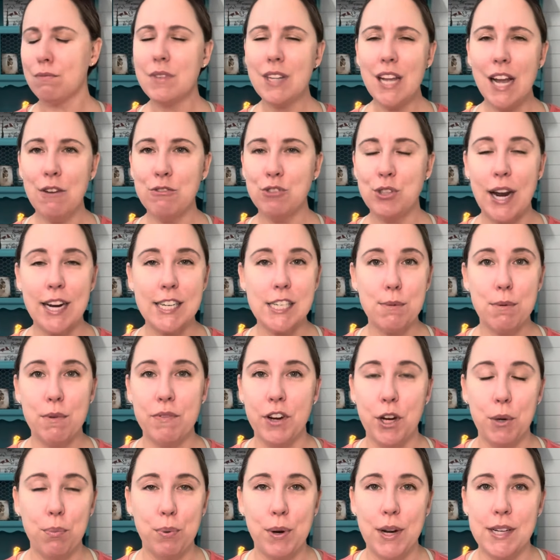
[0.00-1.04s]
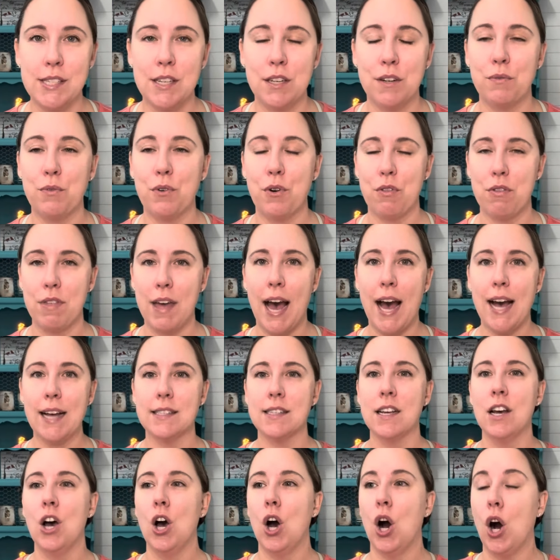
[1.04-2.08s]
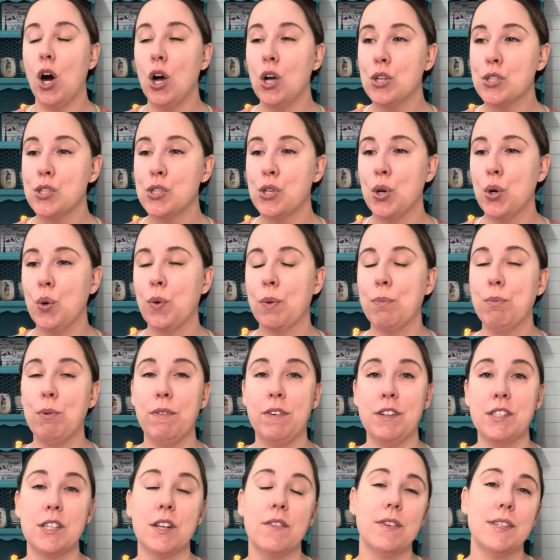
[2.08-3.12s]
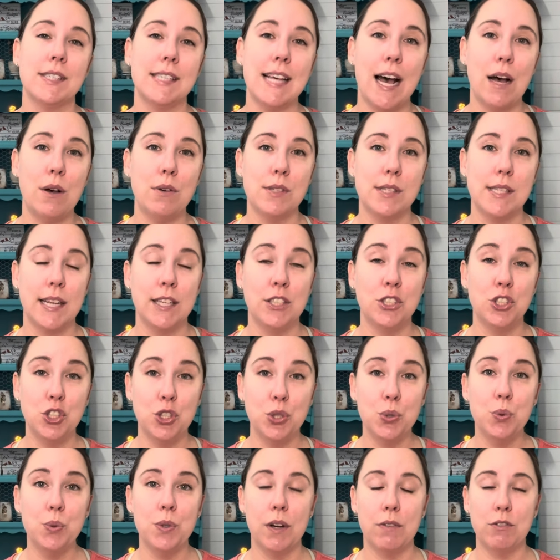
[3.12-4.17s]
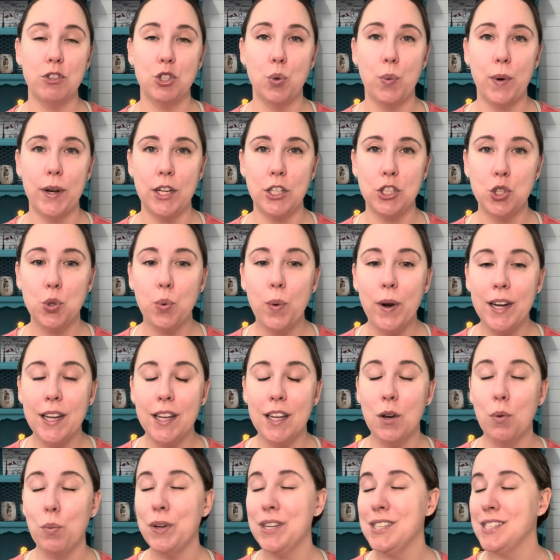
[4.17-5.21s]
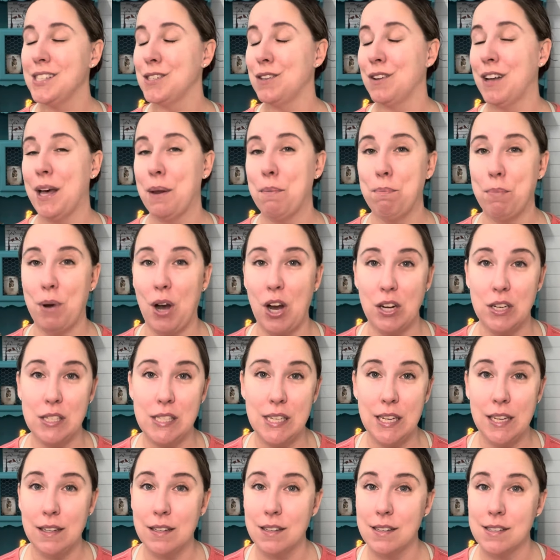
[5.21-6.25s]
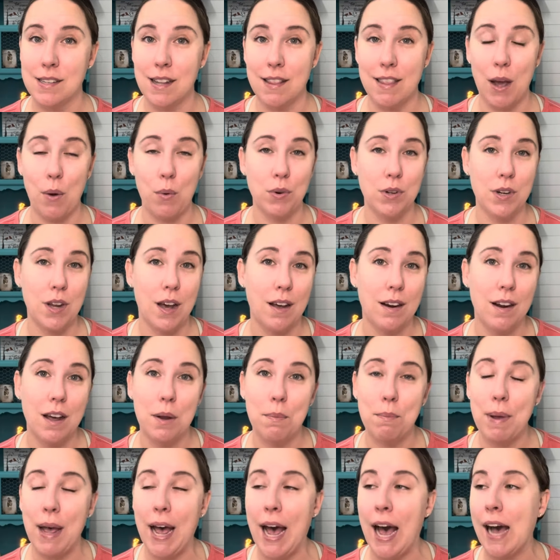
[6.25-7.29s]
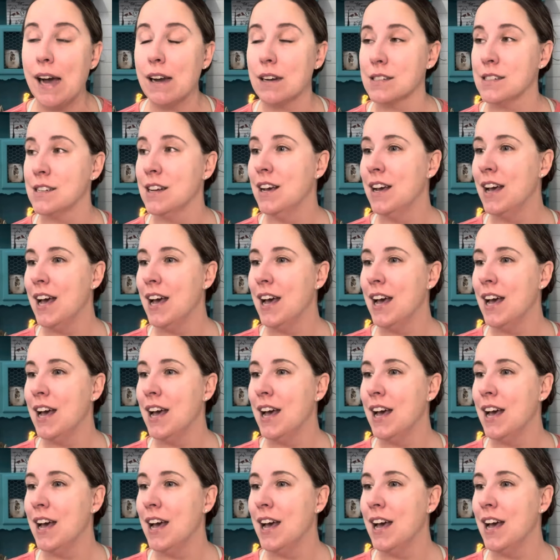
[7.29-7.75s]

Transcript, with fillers: I've tried to be very present for that. Also, we moved into this house in June of 2020. We still had boxes that were not unpacked.